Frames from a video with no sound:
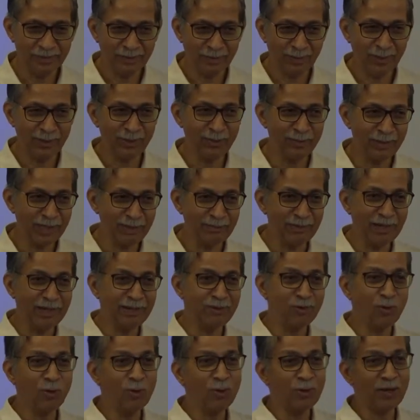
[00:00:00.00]
What do you mean by
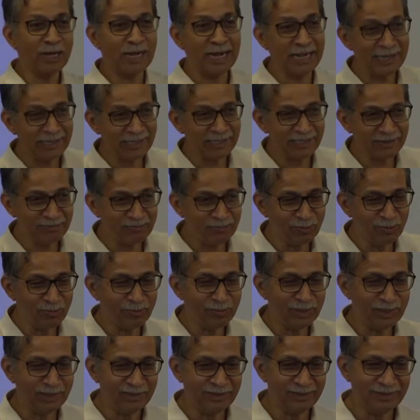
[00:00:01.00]
no relative
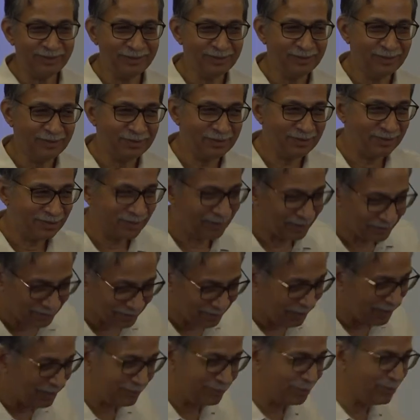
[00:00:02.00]
movement?
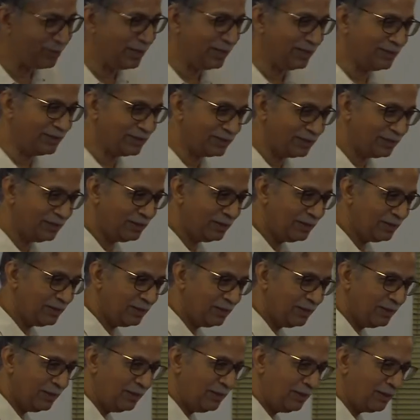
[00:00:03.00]
I don't understand.
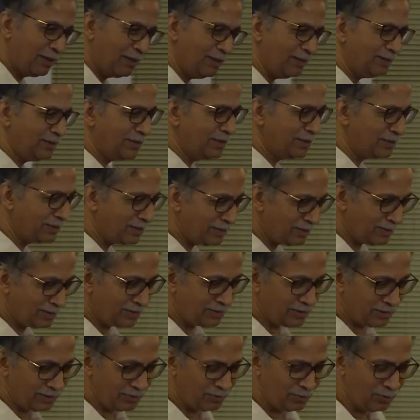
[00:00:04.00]
Consistency.